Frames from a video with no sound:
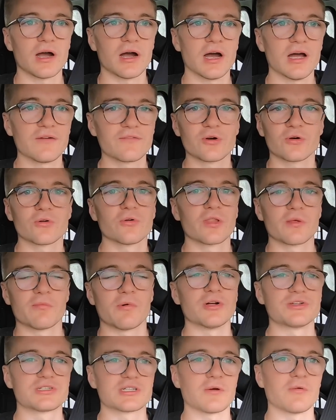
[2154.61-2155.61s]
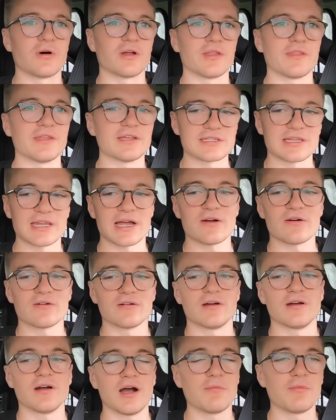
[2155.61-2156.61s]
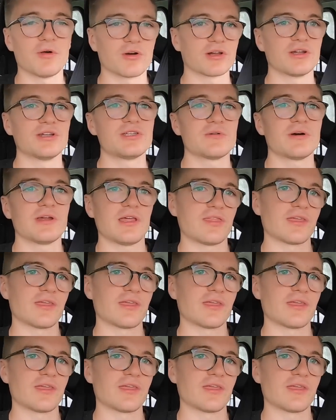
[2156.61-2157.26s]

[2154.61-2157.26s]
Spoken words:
I've got all the mods I want on this now, I'm not going to do anything